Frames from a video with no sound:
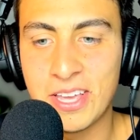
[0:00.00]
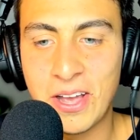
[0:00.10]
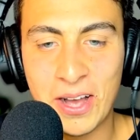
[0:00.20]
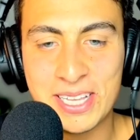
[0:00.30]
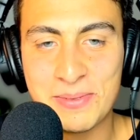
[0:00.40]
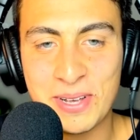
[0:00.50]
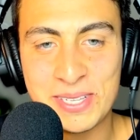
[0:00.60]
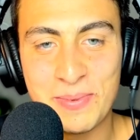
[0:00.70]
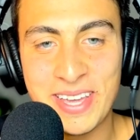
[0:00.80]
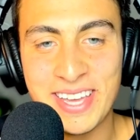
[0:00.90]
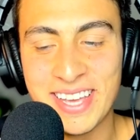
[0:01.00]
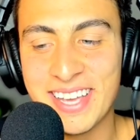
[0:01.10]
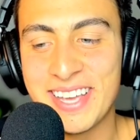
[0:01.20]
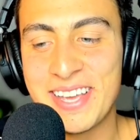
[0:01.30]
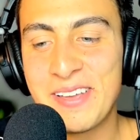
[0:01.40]
the gods must be
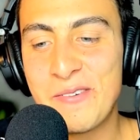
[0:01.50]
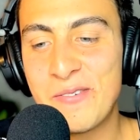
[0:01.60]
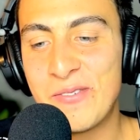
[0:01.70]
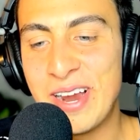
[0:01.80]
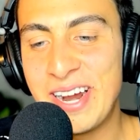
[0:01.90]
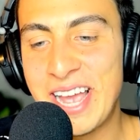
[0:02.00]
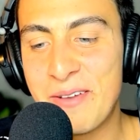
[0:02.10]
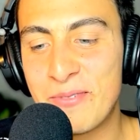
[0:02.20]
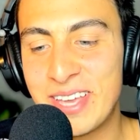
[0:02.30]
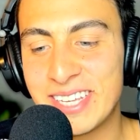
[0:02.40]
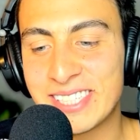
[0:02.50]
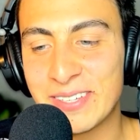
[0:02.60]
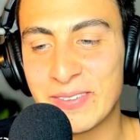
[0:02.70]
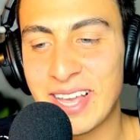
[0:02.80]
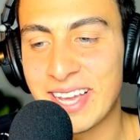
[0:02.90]
very envious
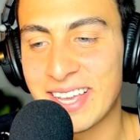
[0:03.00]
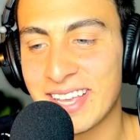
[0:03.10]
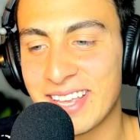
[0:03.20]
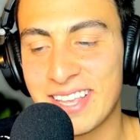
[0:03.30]
of like